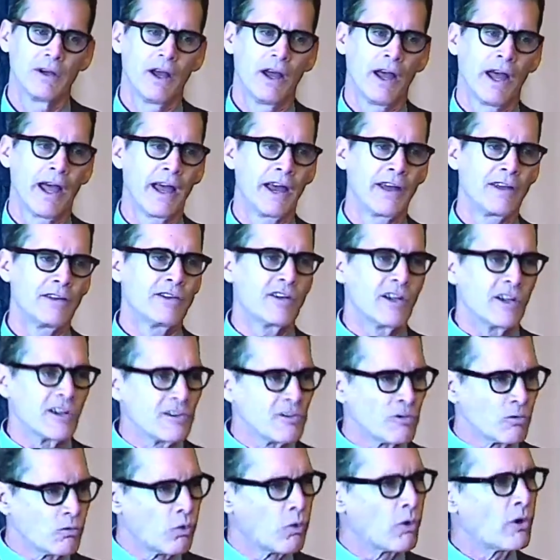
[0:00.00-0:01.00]
and
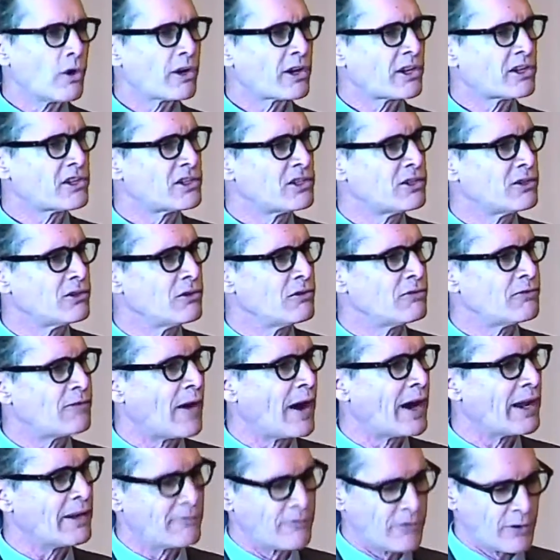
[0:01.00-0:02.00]
work to
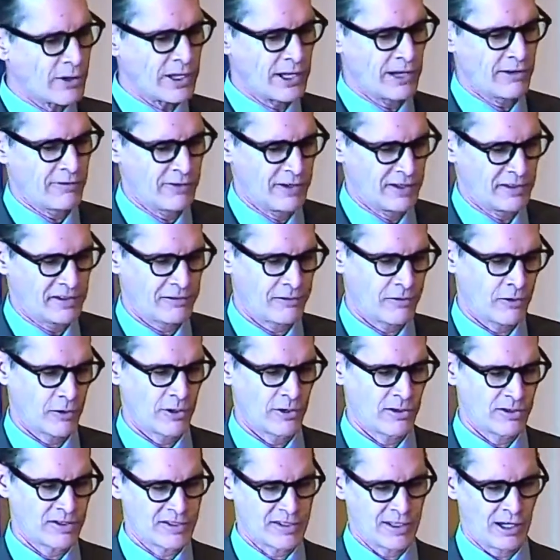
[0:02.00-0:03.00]
find forgiveness for
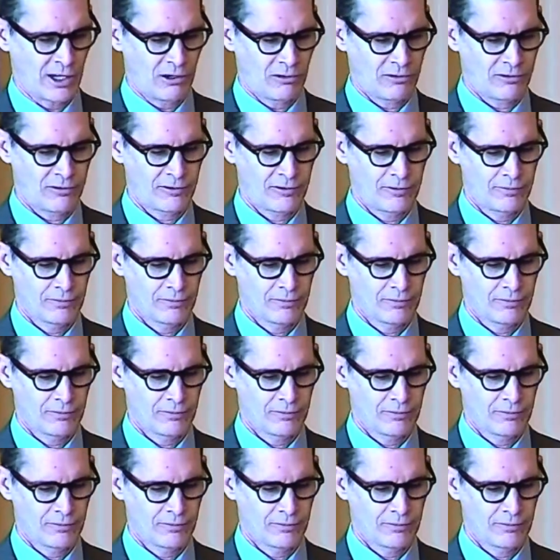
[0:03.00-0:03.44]
yourself.